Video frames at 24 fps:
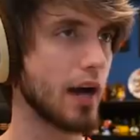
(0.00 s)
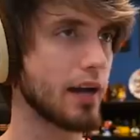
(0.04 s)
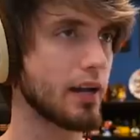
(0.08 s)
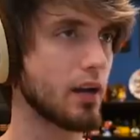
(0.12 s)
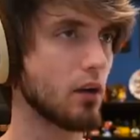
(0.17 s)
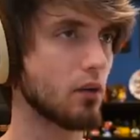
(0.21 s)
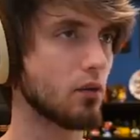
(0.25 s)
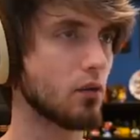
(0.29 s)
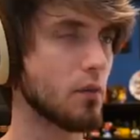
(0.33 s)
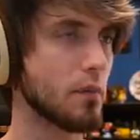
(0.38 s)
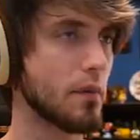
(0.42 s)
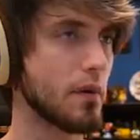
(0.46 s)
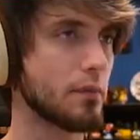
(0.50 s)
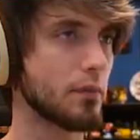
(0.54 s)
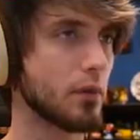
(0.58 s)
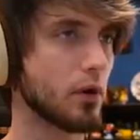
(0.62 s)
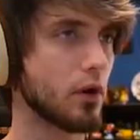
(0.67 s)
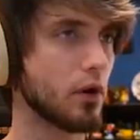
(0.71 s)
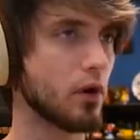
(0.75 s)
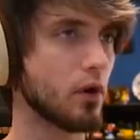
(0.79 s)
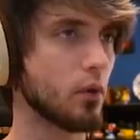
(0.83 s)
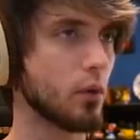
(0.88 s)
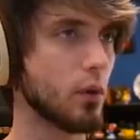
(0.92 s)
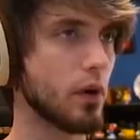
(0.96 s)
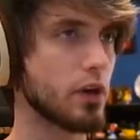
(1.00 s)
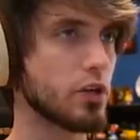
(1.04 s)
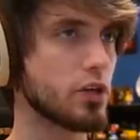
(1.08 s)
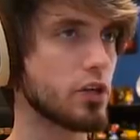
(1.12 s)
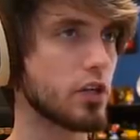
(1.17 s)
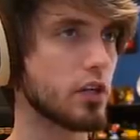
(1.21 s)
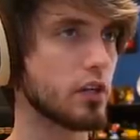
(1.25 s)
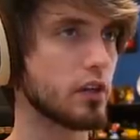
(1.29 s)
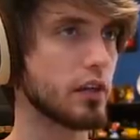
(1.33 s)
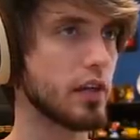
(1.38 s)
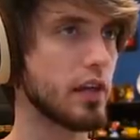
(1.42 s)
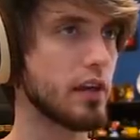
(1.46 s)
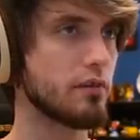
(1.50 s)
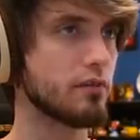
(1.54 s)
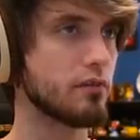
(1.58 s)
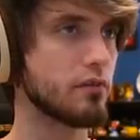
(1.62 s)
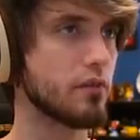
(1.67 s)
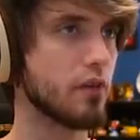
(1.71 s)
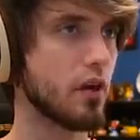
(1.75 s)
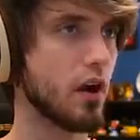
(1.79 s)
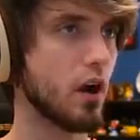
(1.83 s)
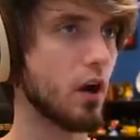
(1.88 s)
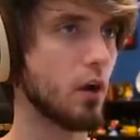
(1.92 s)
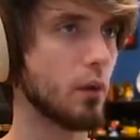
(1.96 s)
I don't remember where she
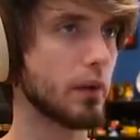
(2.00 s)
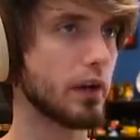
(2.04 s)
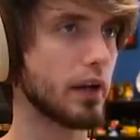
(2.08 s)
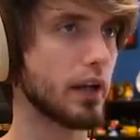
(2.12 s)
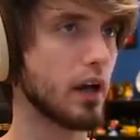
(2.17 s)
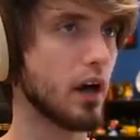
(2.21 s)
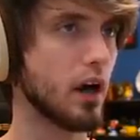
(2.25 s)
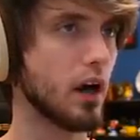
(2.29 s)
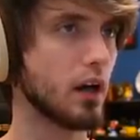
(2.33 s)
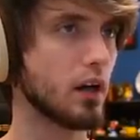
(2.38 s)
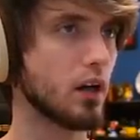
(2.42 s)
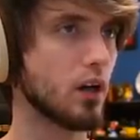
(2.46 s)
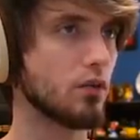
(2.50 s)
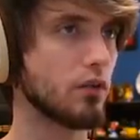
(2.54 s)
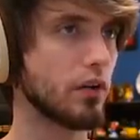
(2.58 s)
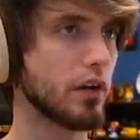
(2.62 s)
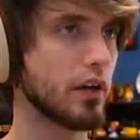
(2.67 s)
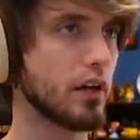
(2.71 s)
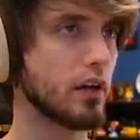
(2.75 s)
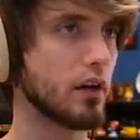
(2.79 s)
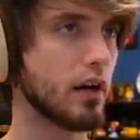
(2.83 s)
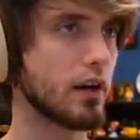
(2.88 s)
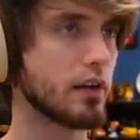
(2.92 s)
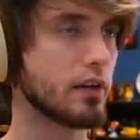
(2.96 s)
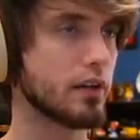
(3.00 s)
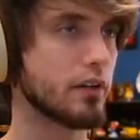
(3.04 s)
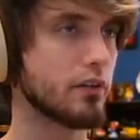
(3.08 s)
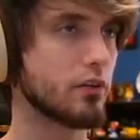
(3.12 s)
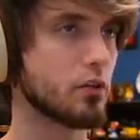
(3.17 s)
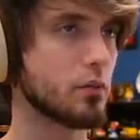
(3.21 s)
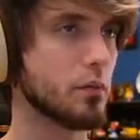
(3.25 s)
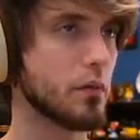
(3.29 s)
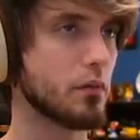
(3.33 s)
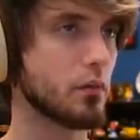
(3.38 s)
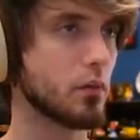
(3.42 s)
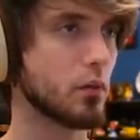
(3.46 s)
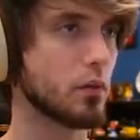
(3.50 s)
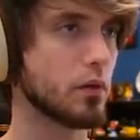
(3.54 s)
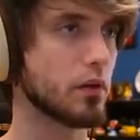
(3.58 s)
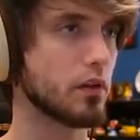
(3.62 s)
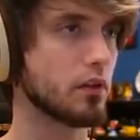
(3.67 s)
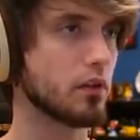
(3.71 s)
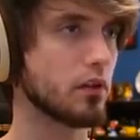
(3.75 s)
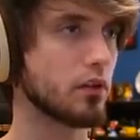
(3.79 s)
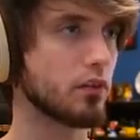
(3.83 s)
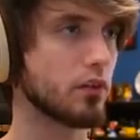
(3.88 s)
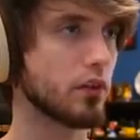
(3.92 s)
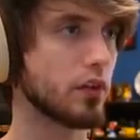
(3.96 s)
lived, though. We got Huck over here. I don't even remember what he
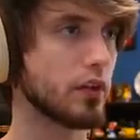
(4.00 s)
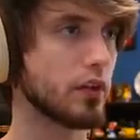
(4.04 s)
looks